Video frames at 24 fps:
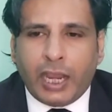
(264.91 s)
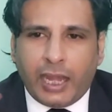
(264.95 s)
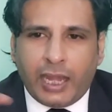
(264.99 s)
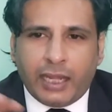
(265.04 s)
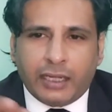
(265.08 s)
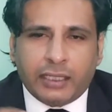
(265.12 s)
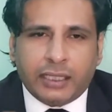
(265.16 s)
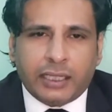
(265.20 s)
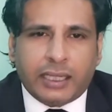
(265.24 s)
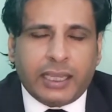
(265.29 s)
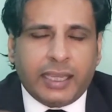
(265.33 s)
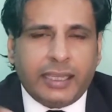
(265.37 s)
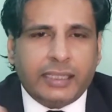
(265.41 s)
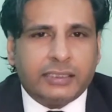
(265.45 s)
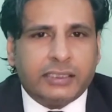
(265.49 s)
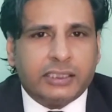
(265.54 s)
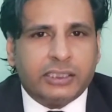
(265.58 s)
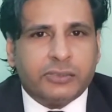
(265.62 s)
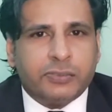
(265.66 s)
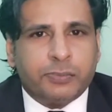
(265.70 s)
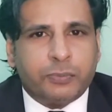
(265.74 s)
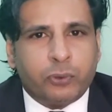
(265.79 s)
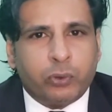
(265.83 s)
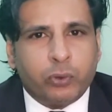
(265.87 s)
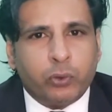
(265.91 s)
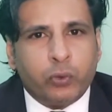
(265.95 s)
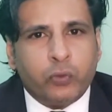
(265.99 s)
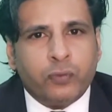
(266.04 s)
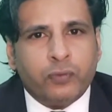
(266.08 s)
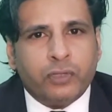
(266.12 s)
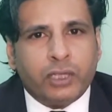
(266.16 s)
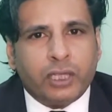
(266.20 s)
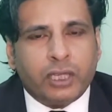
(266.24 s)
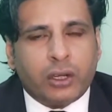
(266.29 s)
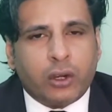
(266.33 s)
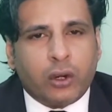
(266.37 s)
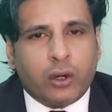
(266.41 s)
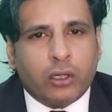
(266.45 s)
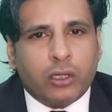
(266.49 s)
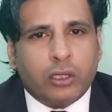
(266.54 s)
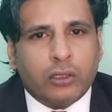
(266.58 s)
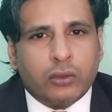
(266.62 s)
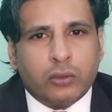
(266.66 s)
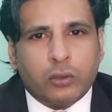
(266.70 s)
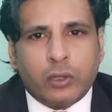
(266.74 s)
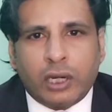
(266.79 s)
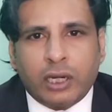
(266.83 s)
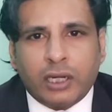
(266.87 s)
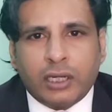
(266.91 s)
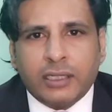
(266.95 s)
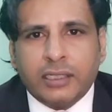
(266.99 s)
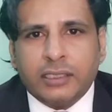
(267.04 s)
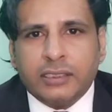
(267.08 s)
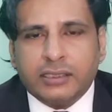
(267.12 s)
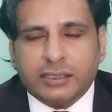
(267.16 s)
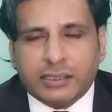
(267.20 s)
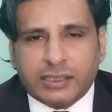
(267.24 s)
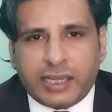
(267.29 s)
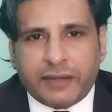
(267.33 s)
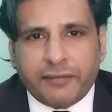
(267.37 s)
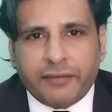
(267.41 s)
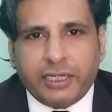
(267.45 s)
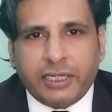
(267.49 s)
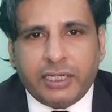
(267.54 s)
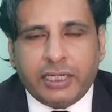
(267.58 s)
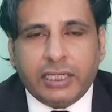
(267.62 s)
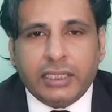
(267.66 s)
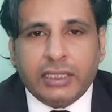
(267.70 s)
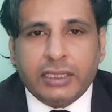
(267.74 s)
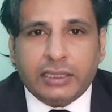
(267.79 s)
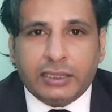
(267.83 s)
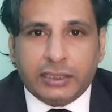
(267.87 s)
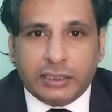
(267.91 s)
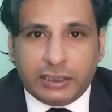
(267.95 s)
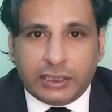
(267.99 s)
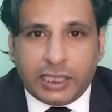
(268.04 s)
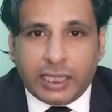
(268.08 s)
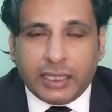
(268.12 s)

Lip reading: and the case is proved according to article 17,